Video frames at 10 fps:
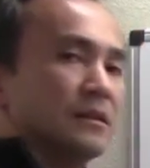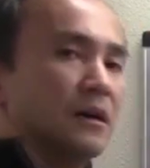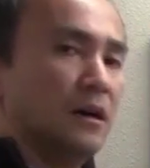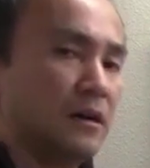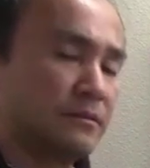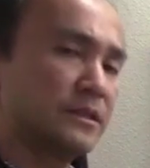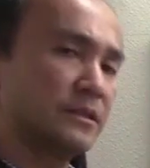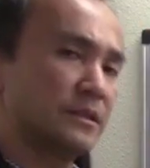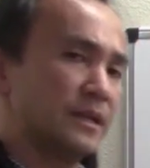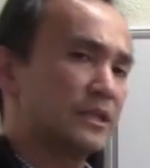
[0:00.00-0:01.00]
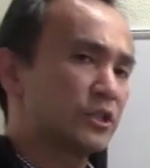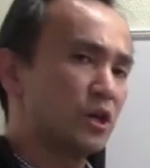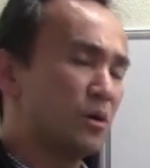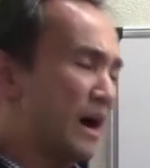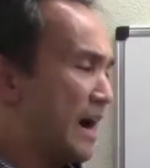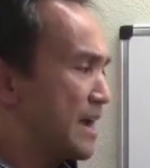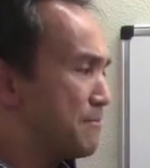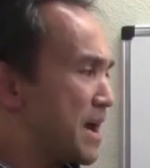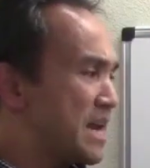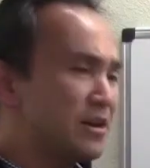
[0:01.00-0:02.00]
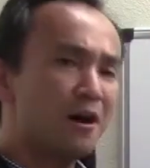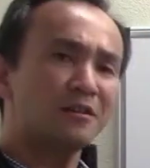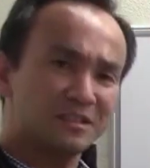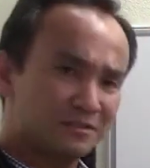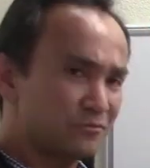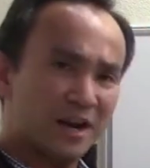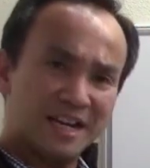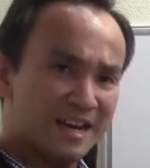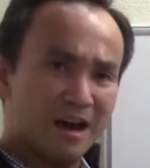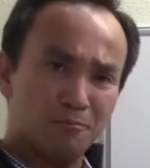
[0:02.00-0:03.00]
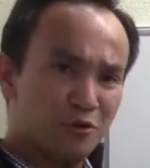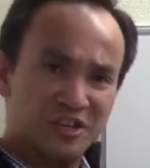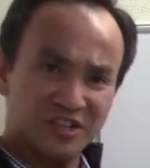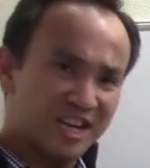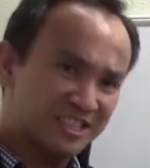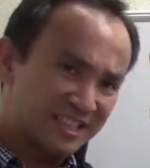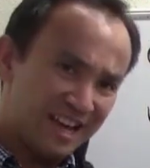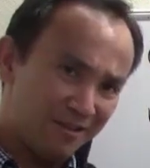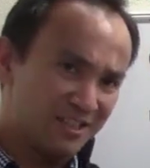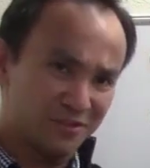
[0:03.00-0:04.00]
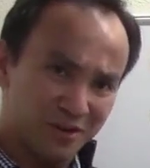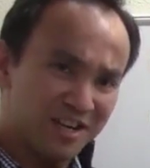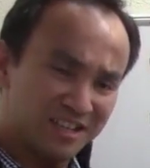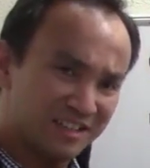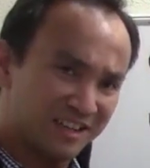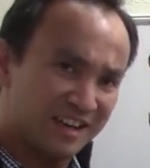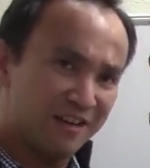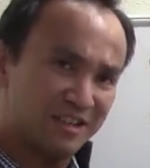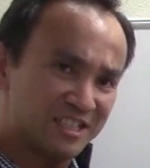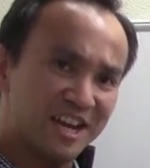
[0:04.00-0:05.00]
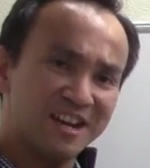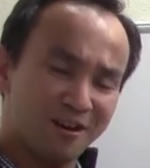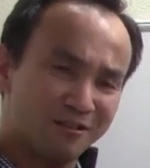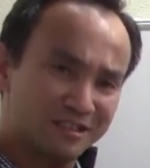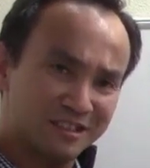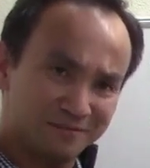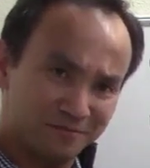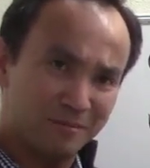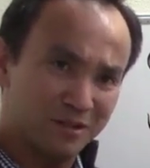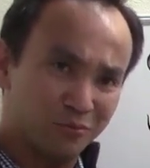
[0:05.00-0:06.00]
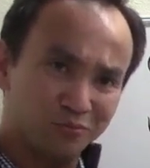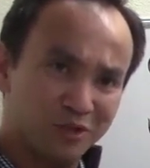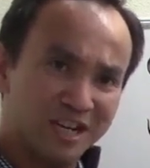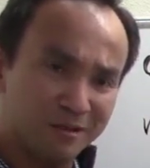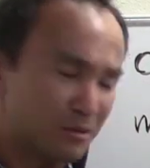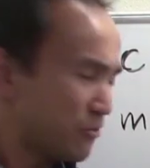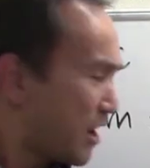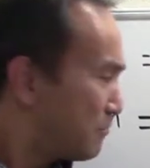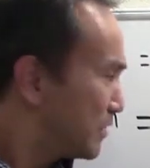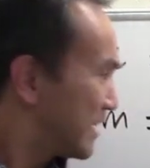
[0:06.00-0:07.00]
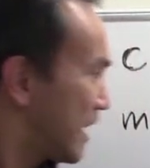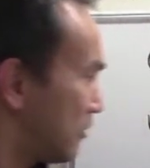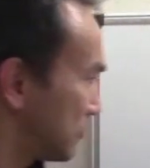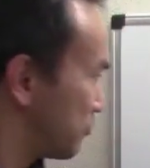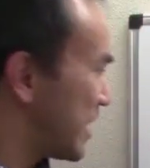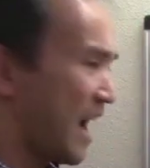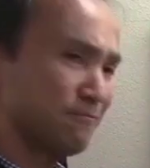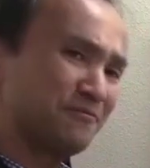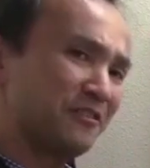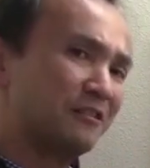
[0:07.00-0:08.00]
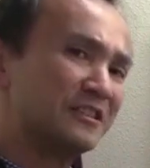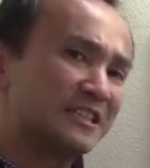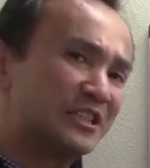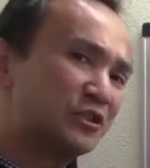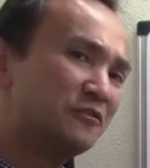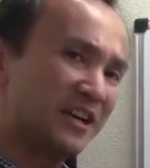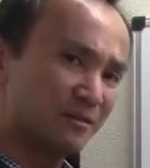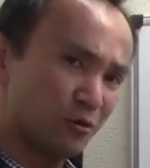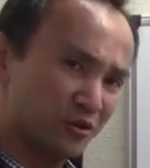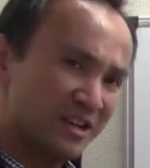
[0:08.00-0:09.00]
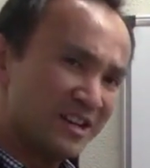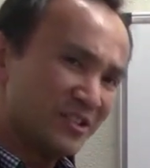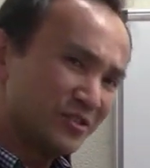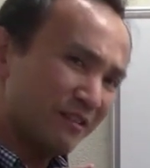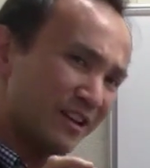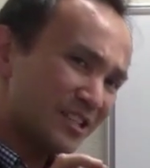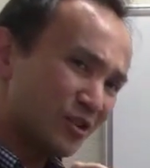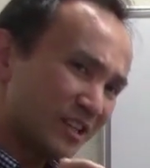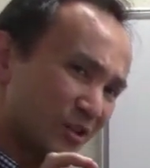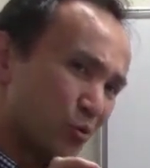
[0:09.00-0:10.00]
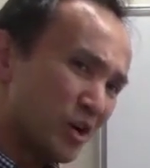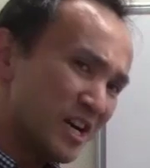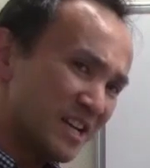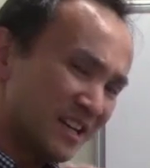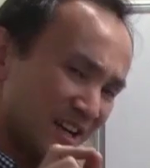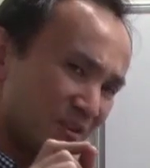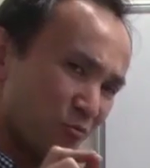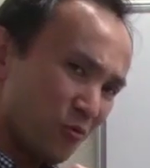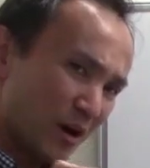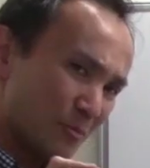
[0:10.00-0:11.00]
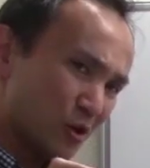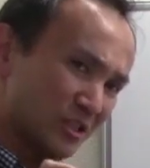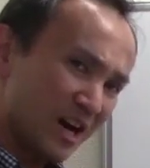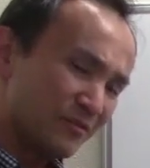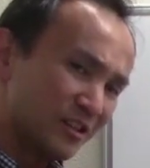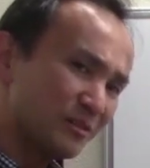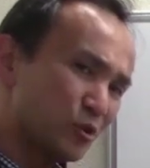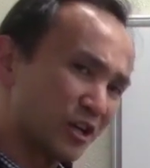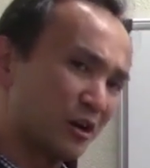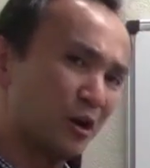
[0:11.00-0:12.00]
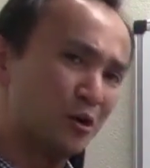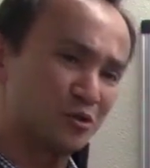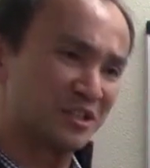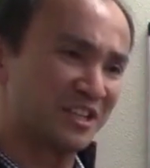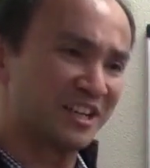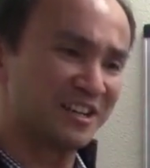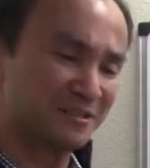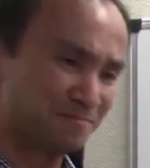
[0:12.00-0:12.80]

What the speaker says: All right, and so I may not write down precisely how it's written and how it's stated from the wording of the problem, but now we have clearly two variables. So now let's look at the wording one more time a little more closely here.